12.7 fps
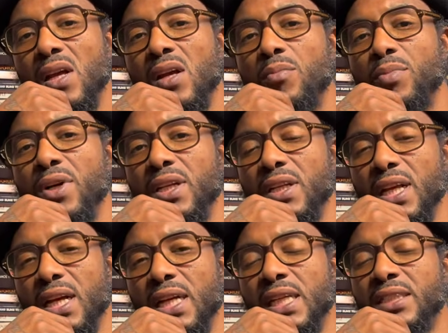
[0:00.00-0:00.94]
But
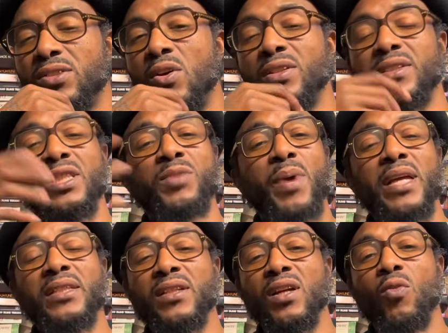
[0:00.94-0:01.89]
yeah, it's
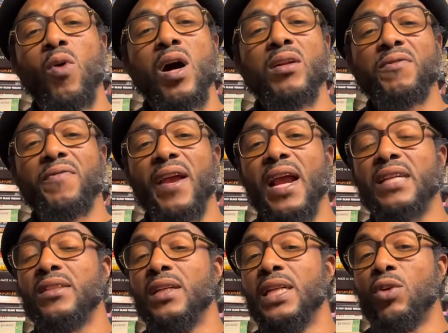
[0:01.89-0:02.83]
basically a water fast,
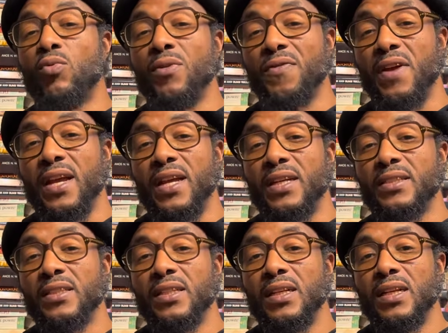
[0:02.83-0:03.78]
a liquid
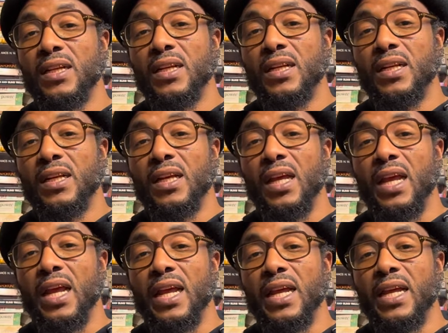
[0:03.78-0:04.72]
fast.
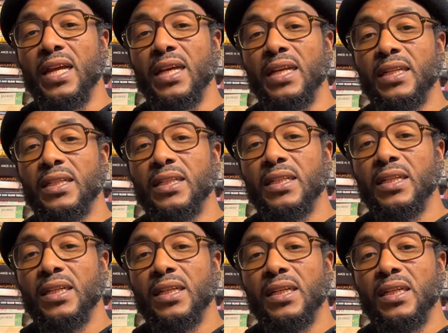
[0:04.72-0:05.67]
And
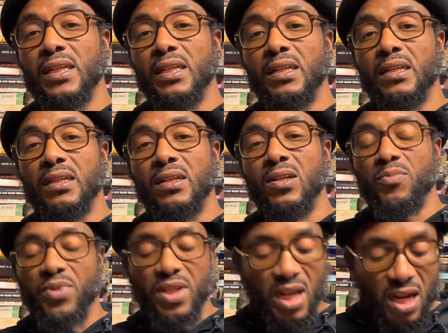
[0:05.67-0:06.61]

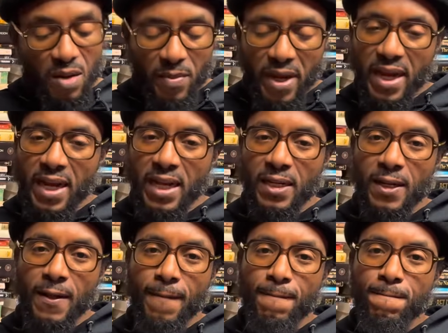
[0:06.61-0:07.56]
yeah, man,
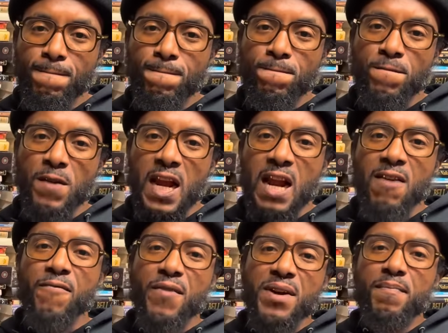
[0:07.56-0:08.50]

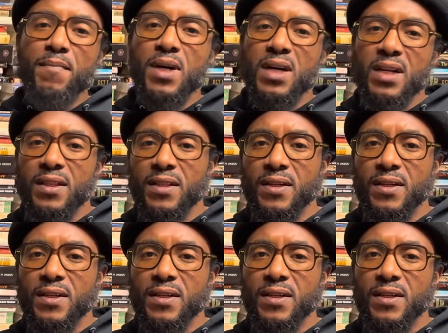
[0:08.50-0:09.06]
every month